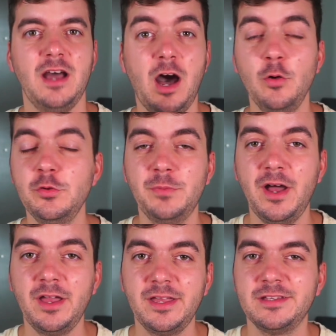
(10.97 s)
how you
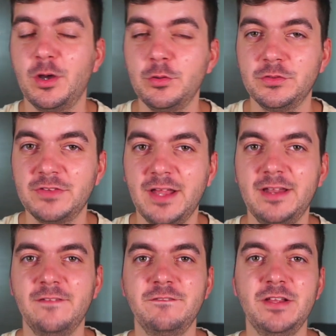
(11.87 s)
buy and how you
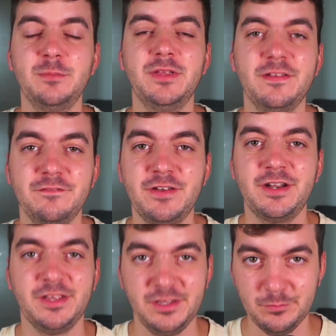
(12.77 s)
sell will be
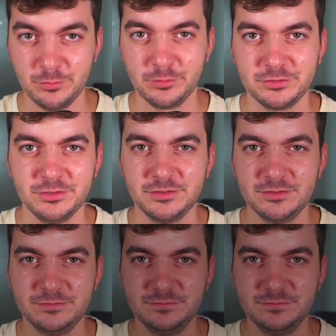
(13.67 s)
very important.